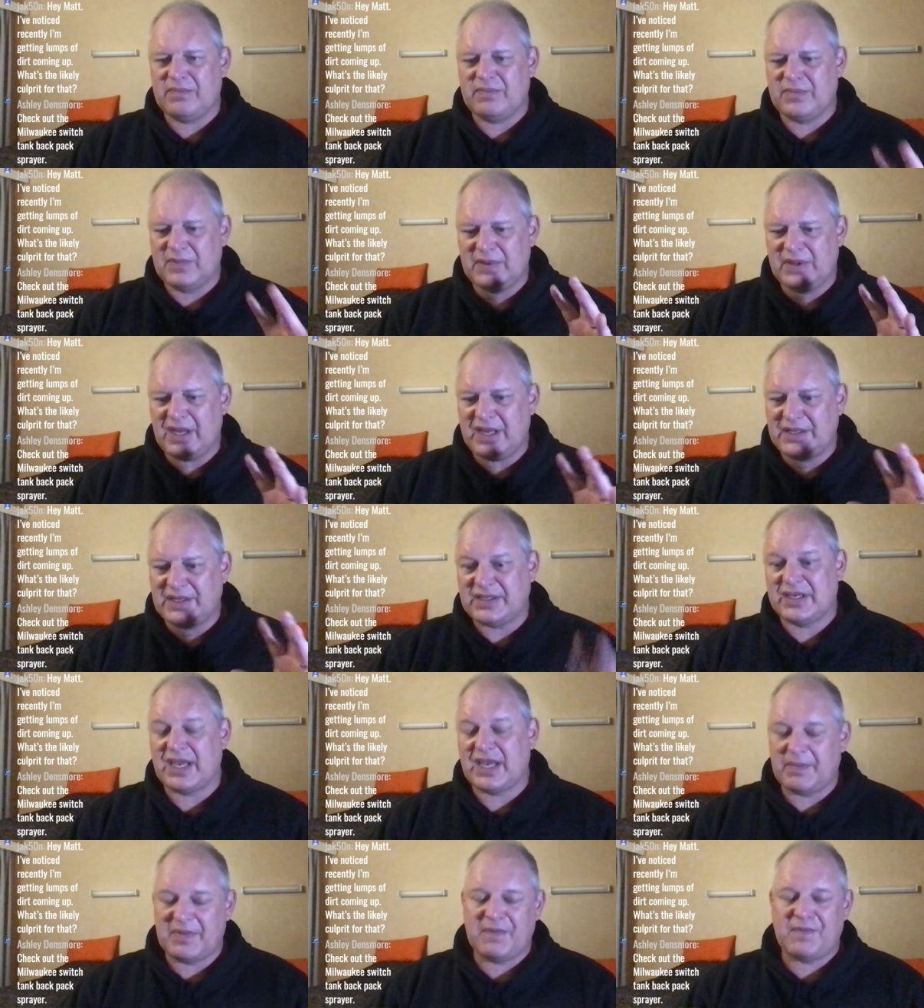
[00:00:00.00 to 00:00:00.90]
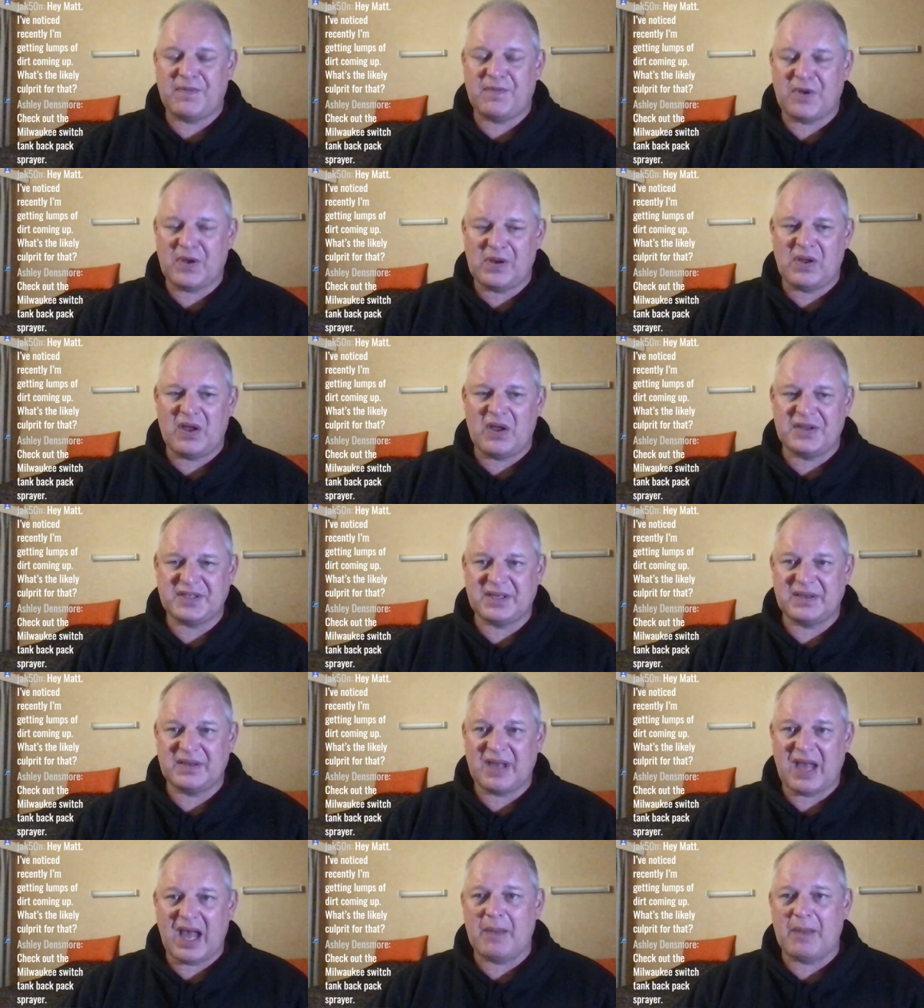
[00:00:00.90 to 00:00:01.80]
Need to keep the
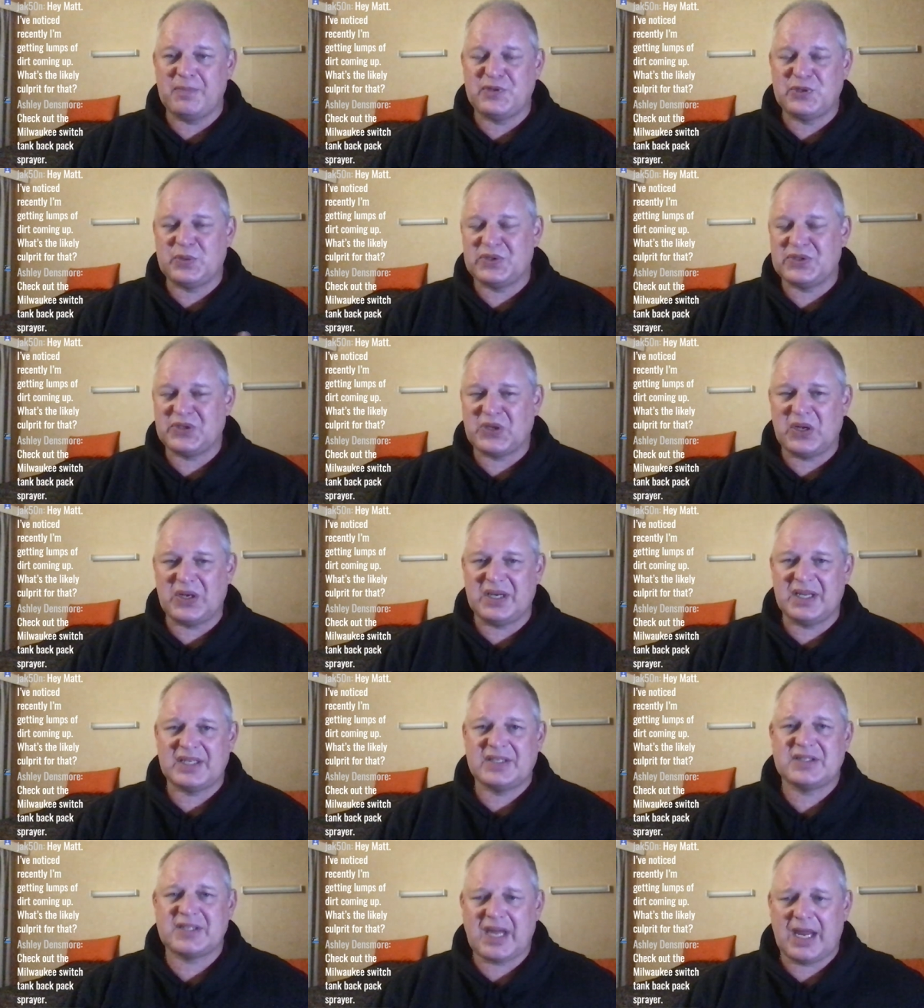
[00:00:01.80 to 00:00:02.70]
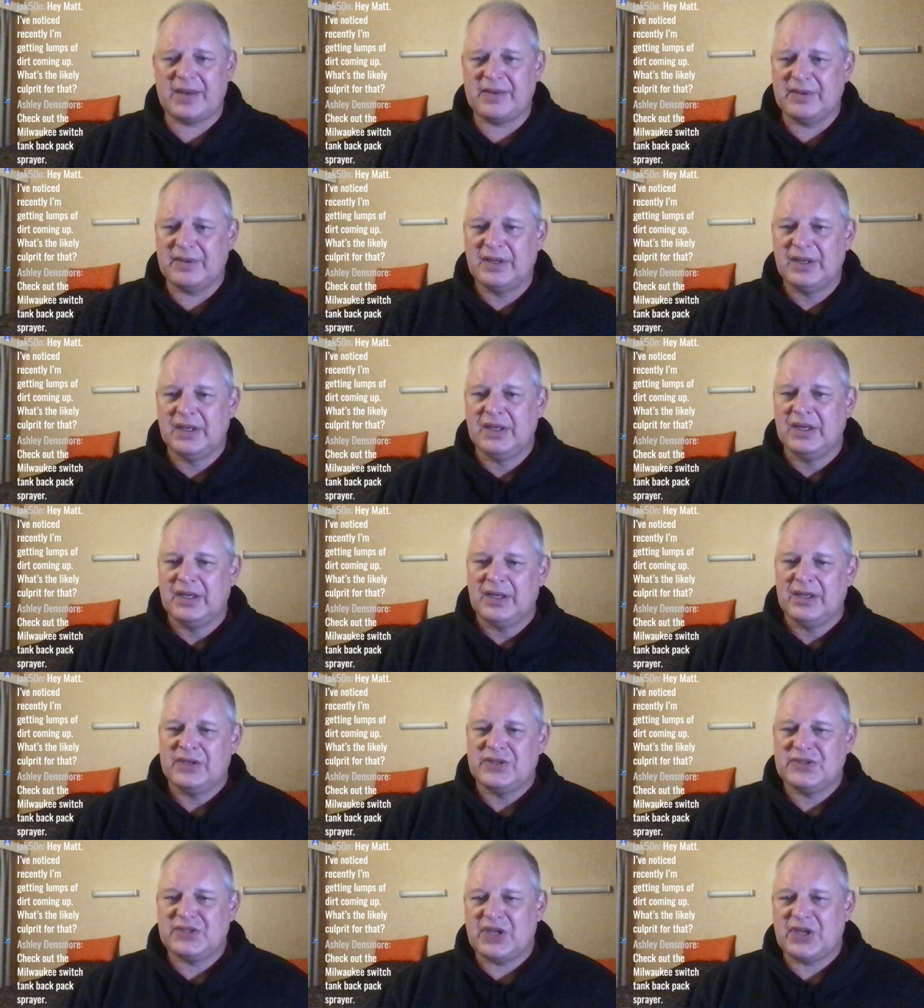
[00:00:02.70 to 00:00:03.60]
fertilising up to a certain extent.
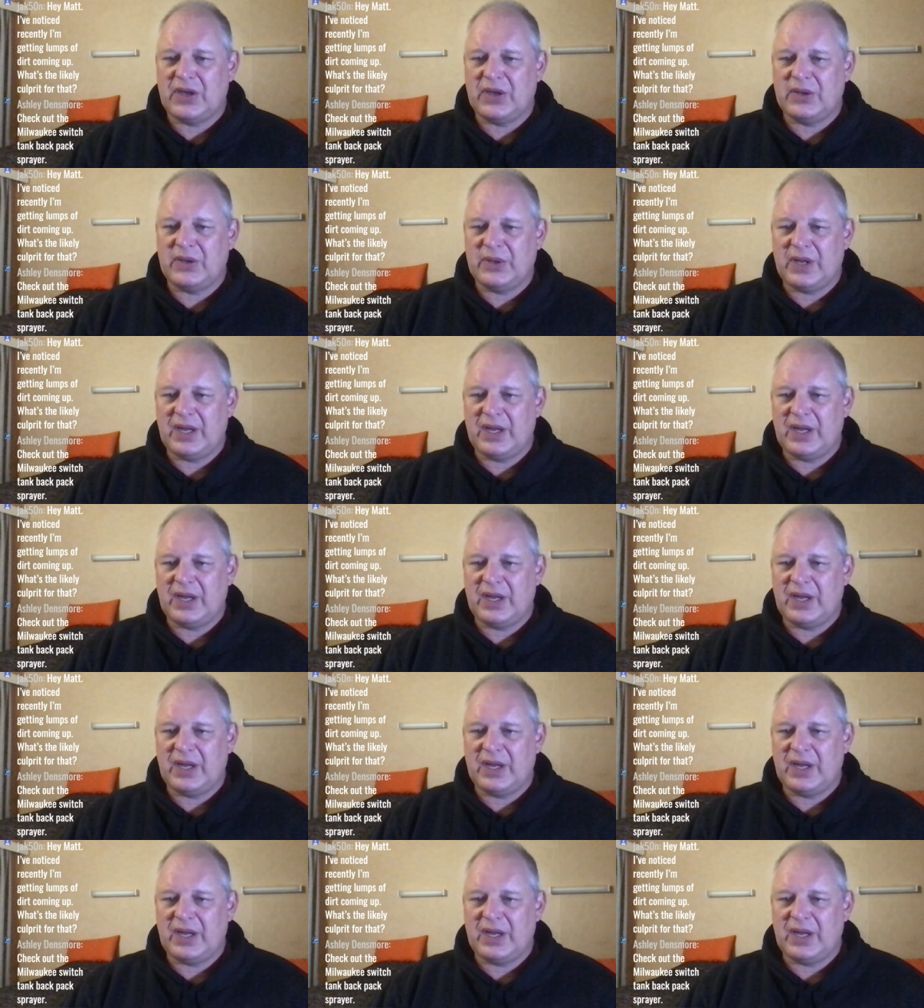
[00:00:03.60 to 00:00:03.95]
So,